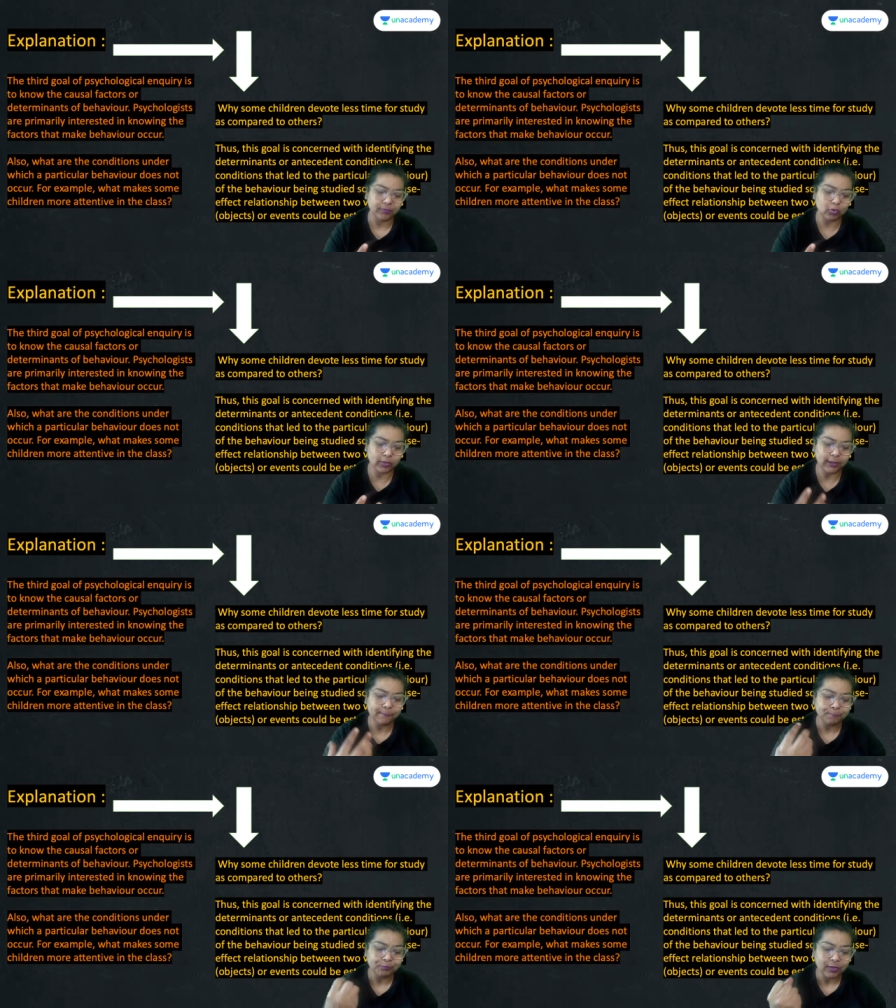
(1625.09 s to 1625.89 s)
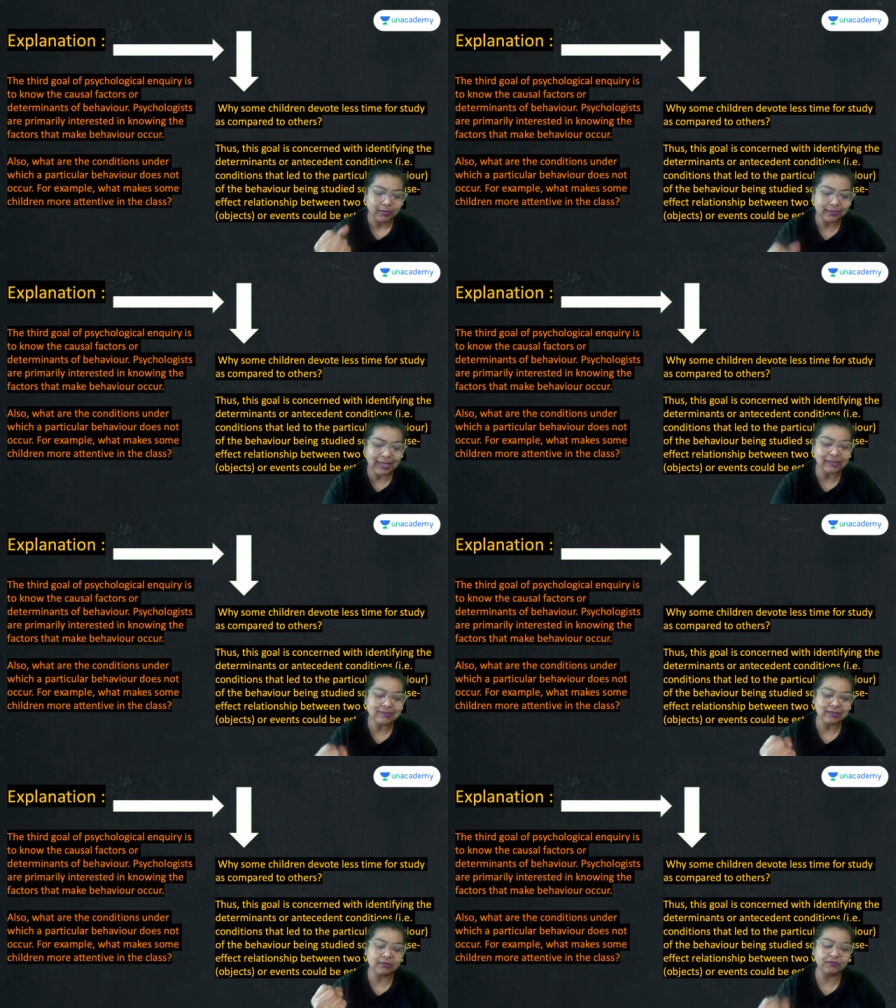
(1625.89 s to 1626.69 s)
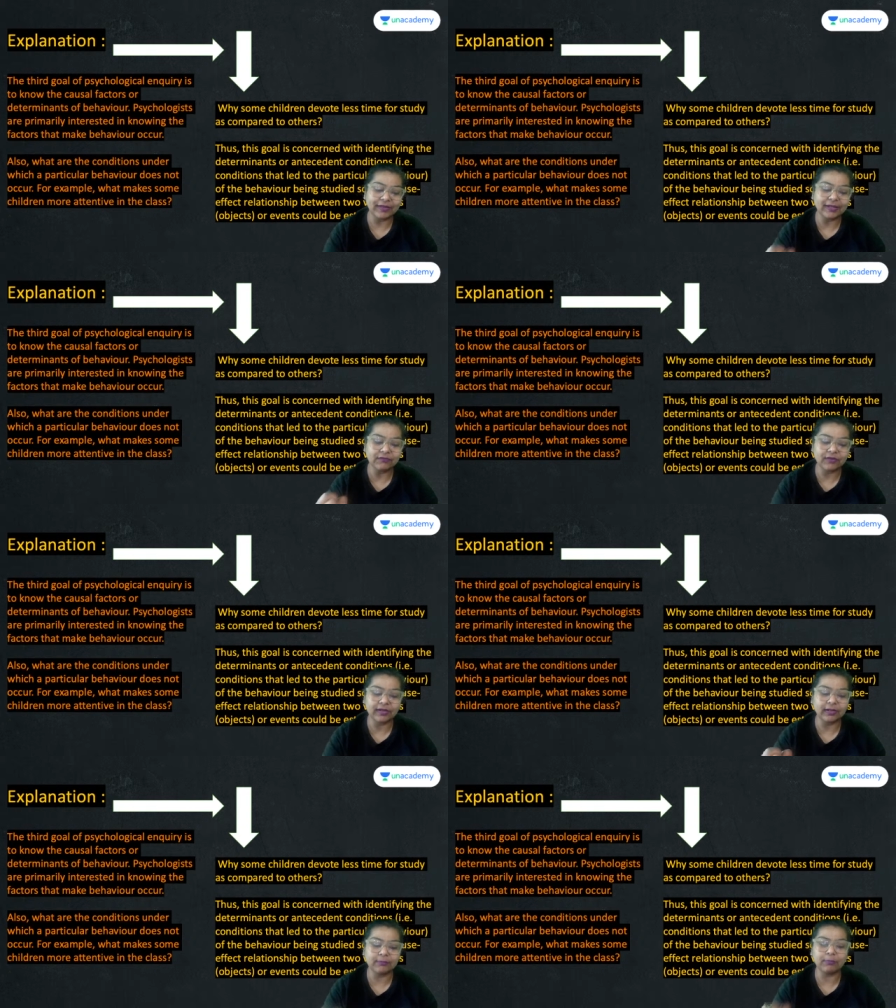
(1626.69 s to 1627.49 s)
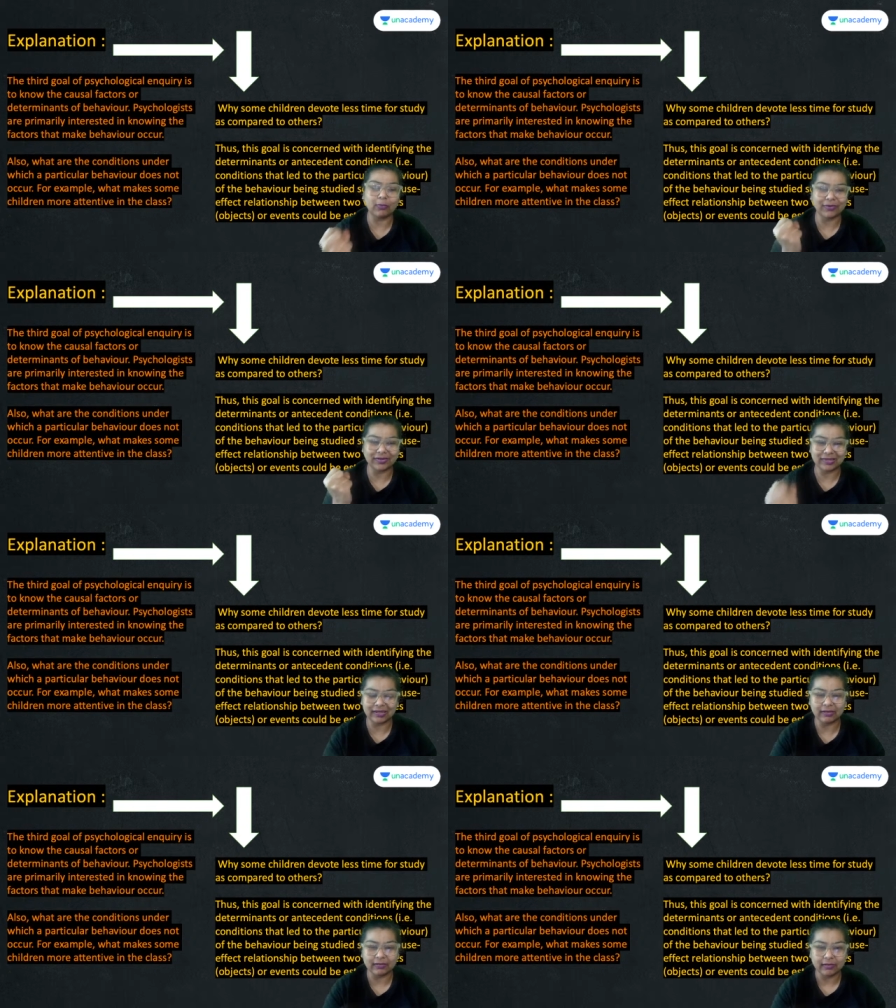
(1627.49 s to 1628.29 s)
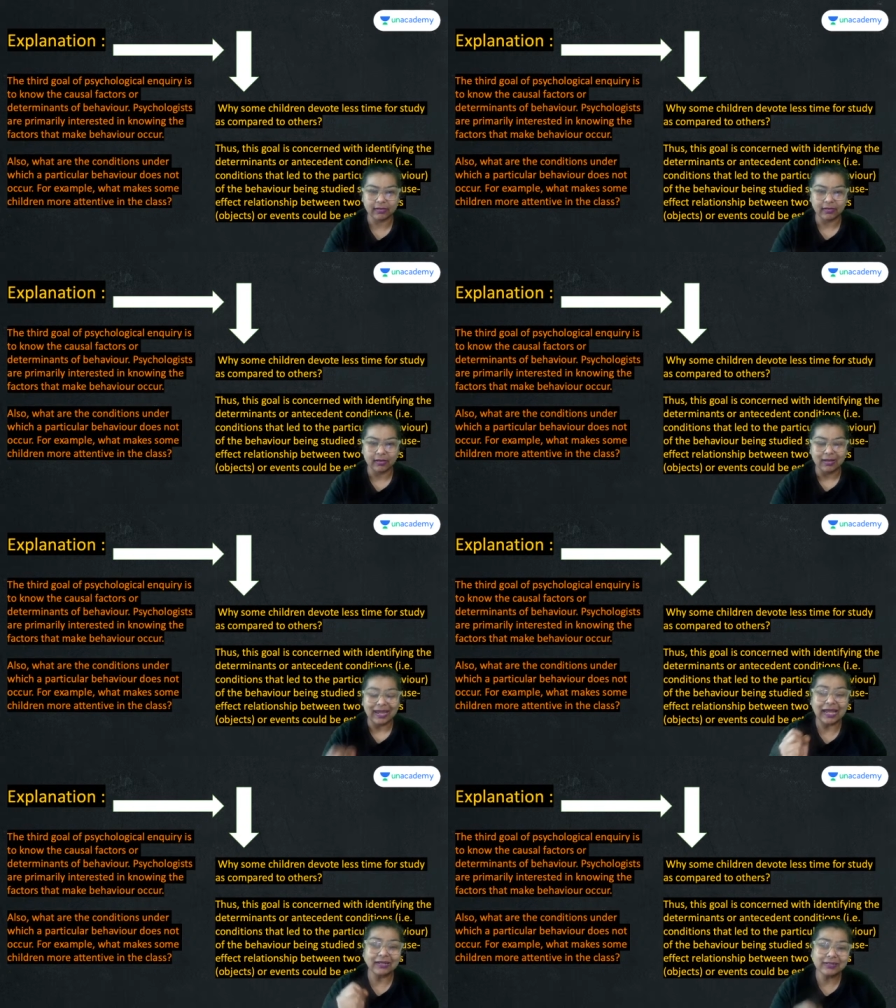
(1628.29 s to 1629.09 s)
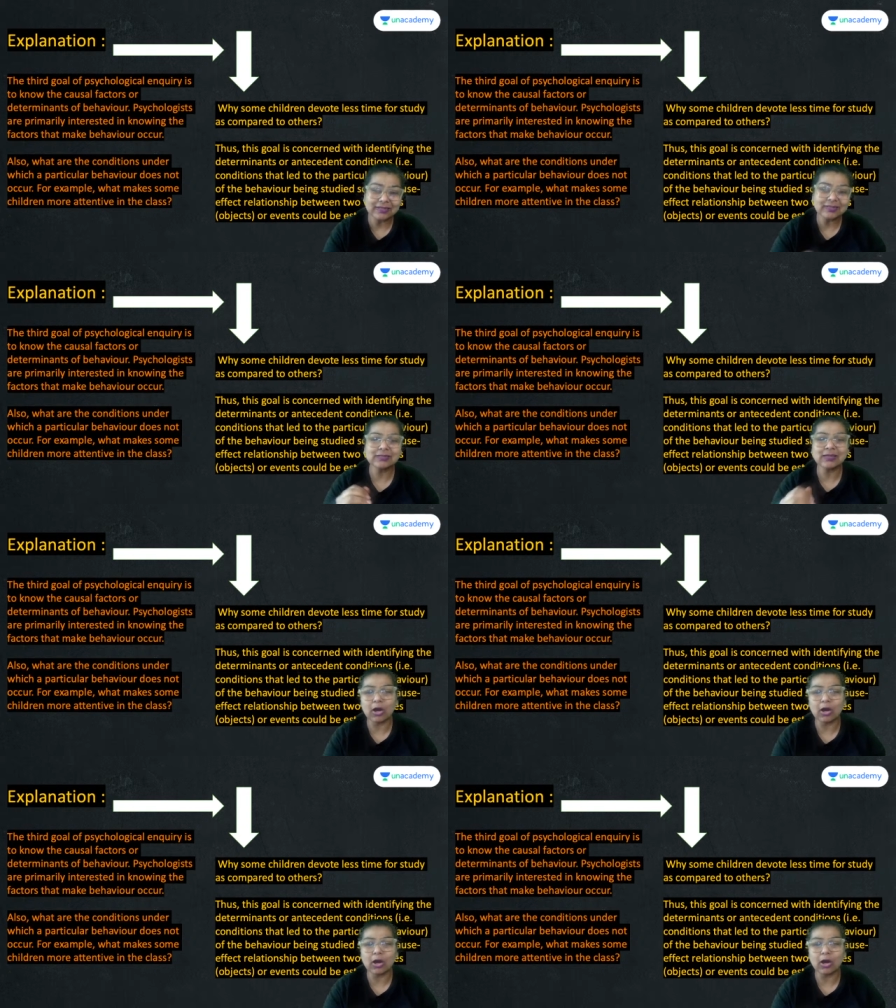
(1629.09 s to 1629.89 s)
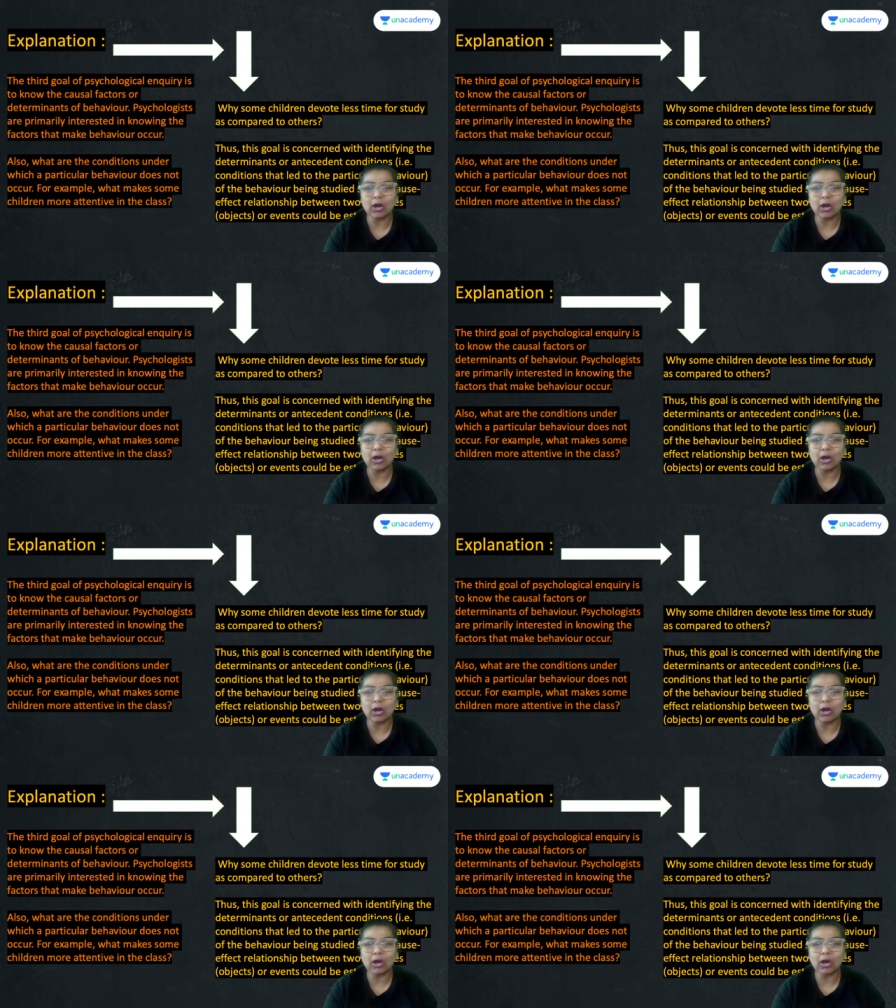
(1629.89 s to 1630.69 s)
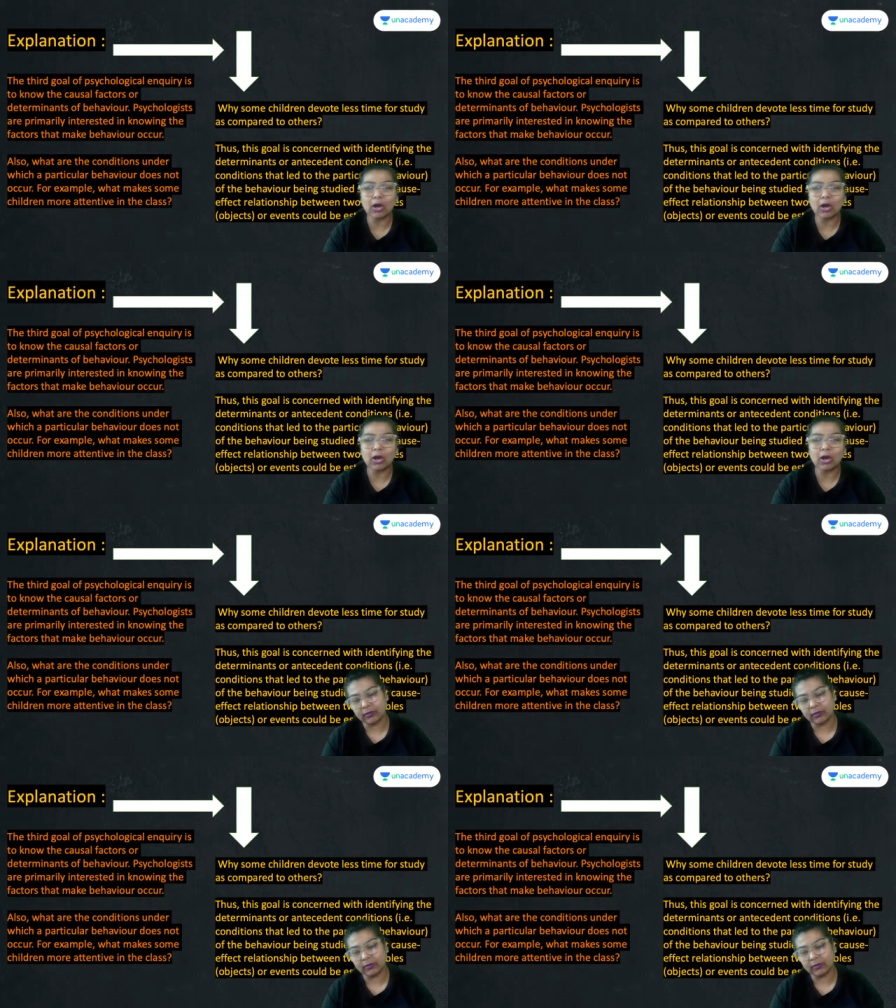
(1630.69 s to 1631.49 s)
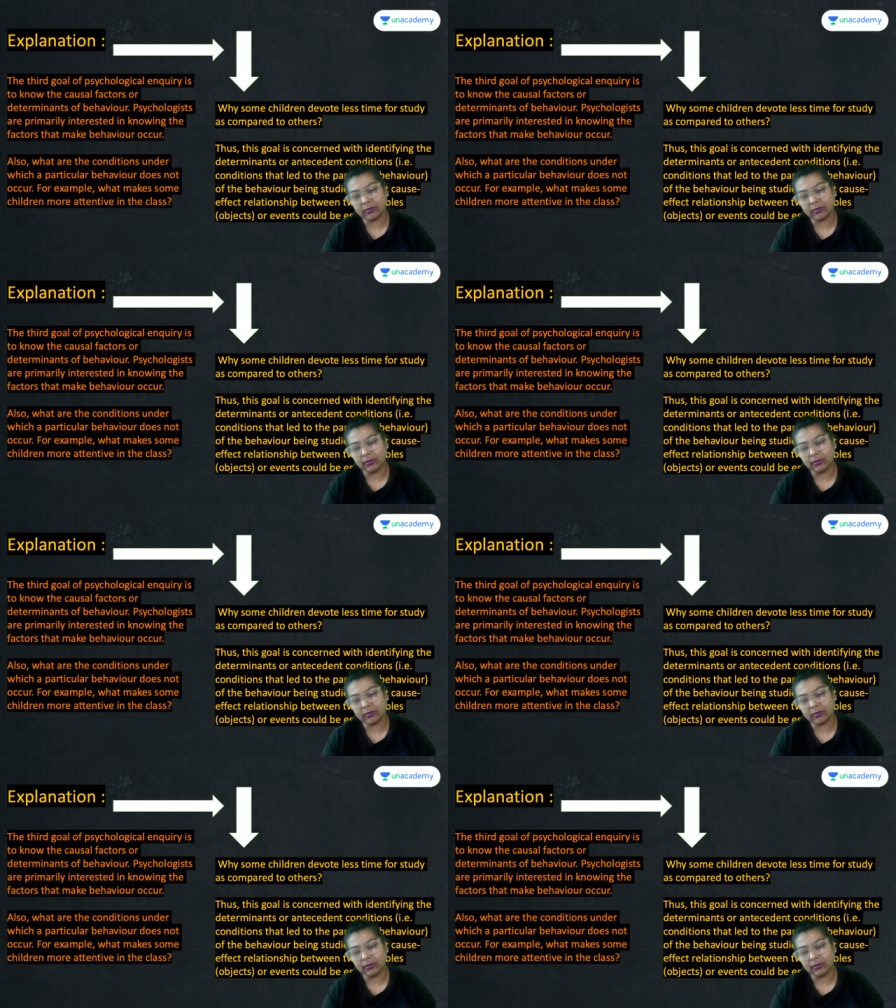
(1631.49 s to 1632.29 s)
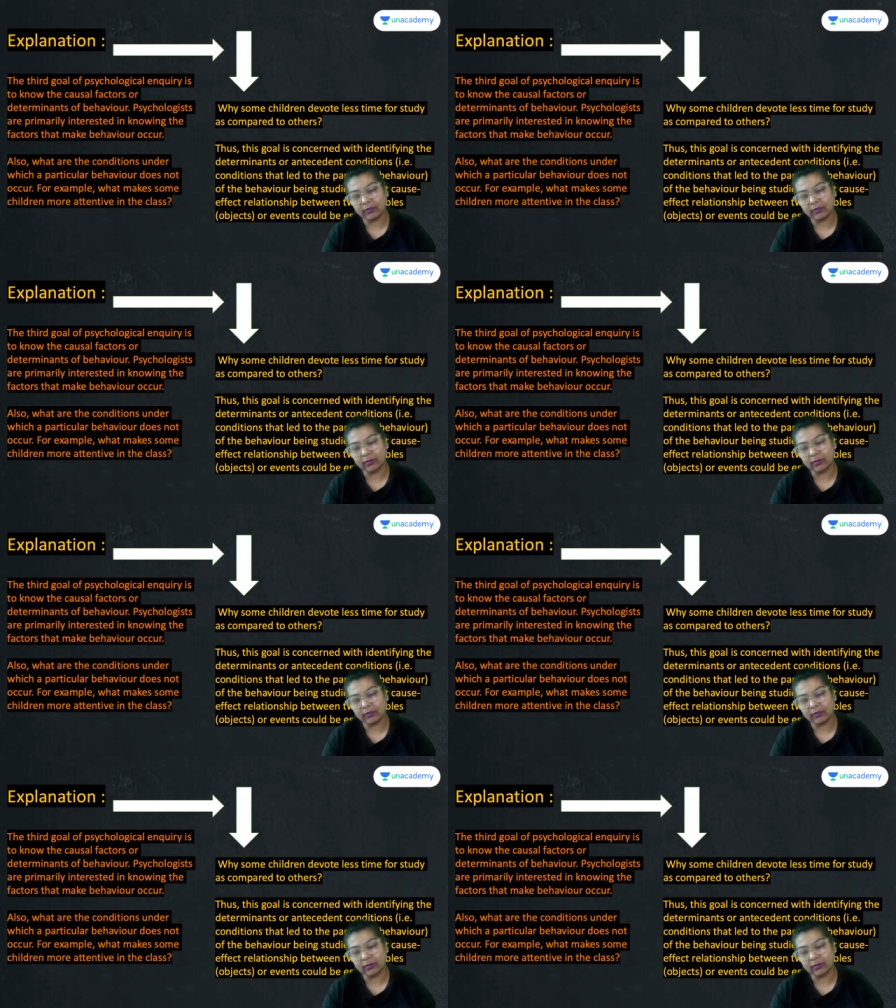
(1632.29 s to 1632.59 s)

Okay, that's a very, very important thing, and this is how you basically judge. Thus, your